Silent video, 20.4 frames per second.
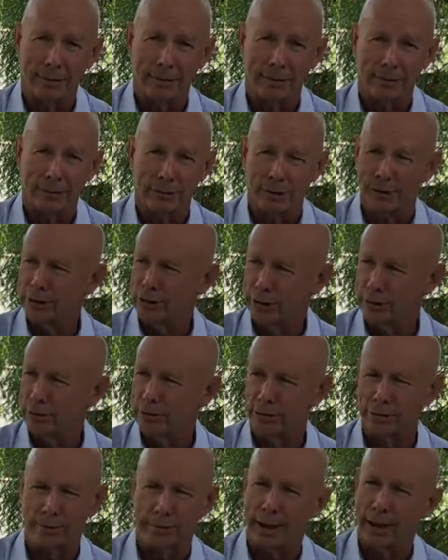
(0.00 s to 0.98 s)
Geez, there were
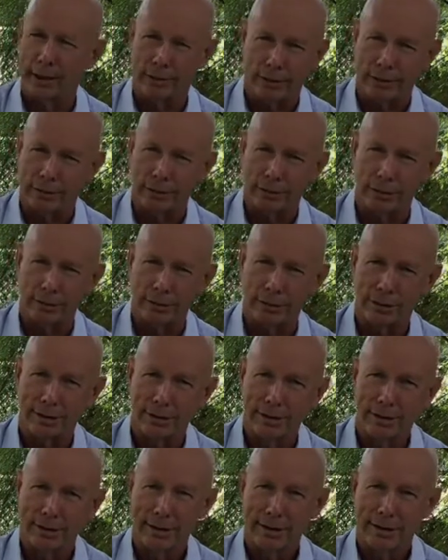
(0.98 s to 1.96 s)
some characters.
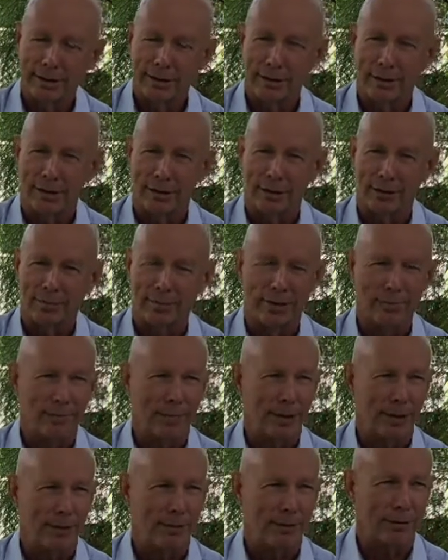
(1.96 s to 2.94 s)
I
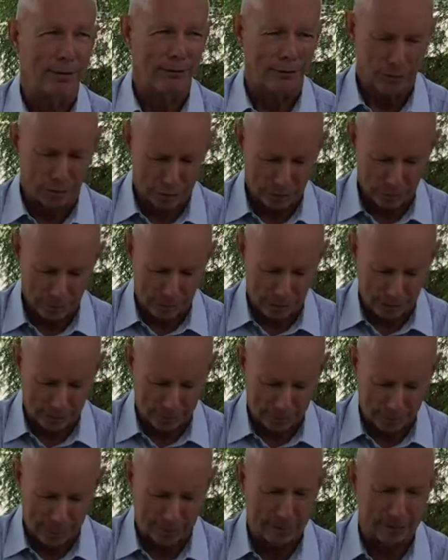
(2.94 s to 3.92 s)
remember when I first
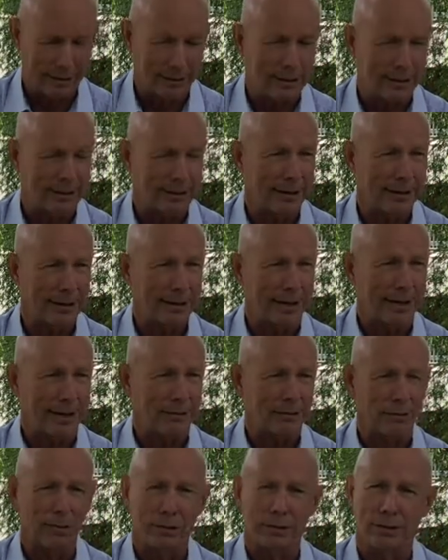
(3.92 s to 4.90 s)
came here, the
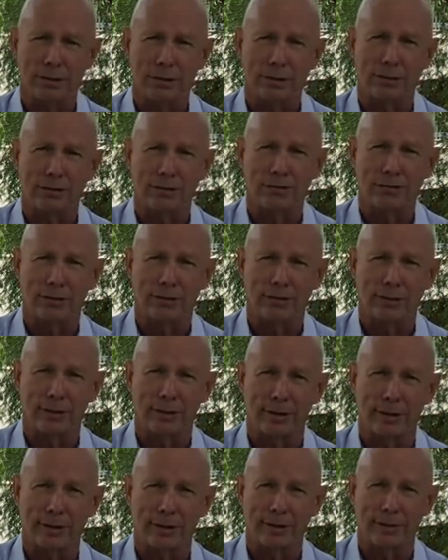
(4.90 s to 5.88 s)
councillors
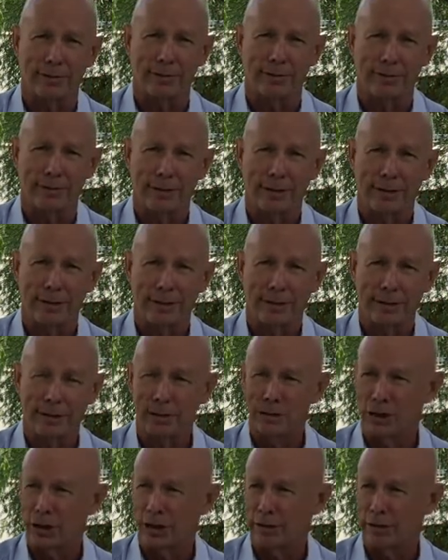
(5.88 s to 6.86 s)
for
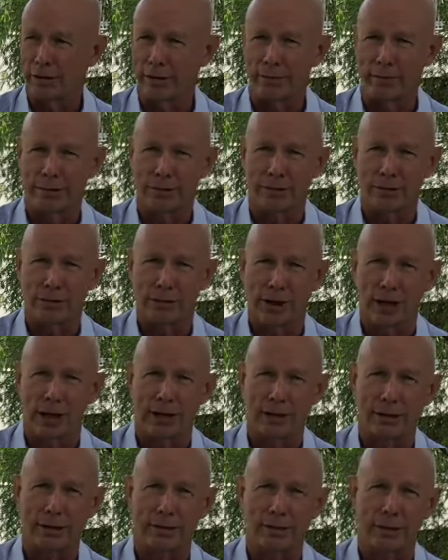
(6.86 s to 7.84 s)
this area were
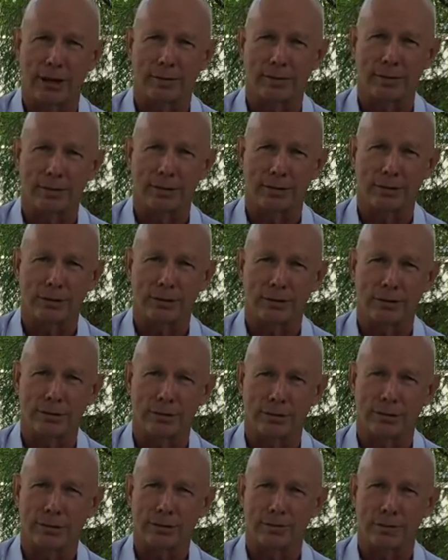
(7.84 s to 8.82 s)
Charlie Stubbins and
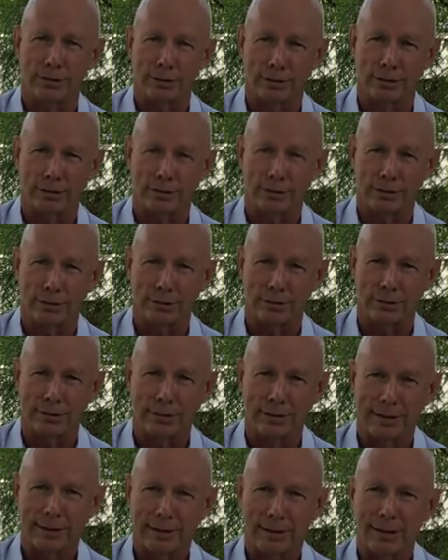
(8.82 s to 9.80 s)
George Burtonshaw.
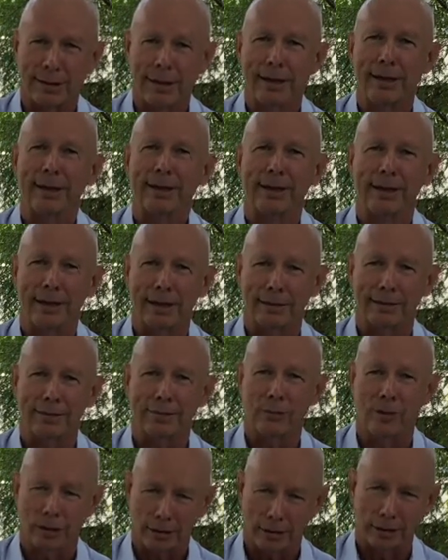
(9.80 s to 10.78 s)
And
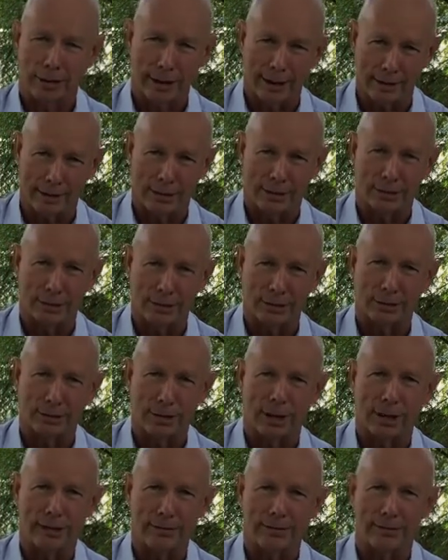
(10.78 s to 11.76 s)
what characters
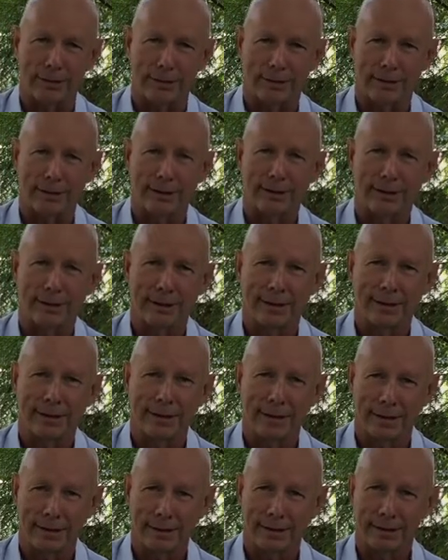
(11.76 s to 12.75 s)
they were.
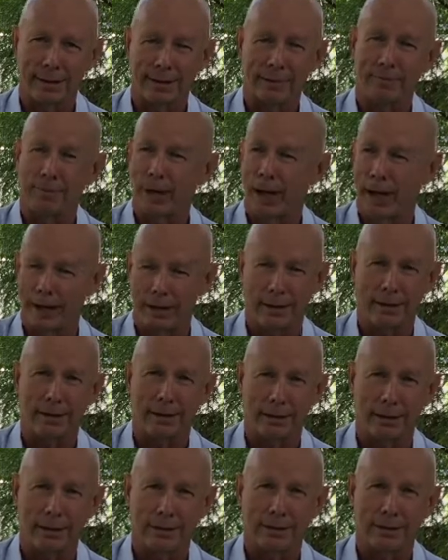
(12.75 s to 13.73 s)
They didn't get paid in
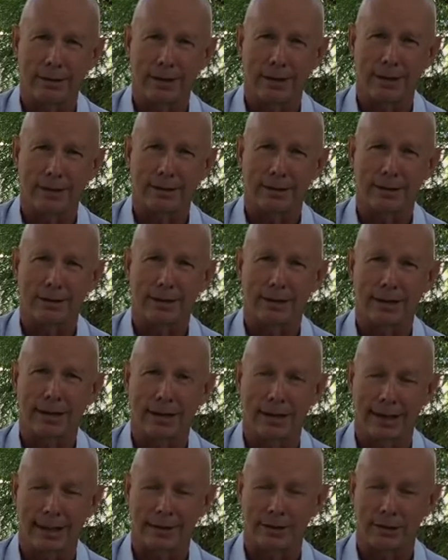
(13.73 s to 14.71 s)
those days,
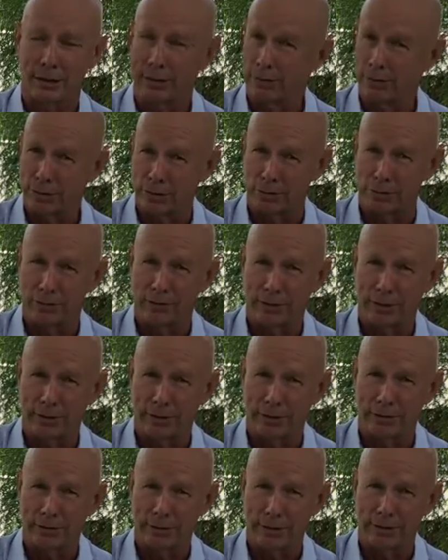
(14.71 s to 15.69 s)
and so it was all
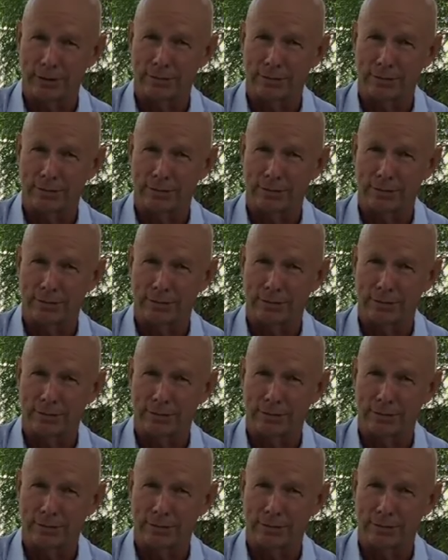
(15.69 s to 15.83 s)
voluntary,